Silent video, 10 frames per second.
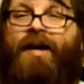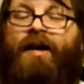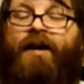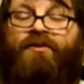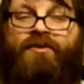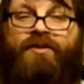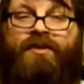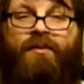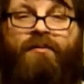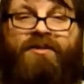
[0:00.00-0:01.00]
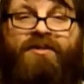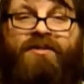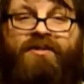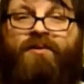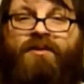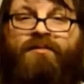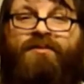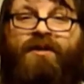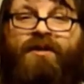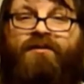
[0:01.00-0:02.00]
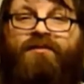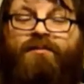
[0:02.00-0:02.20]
I was upset with some stuff.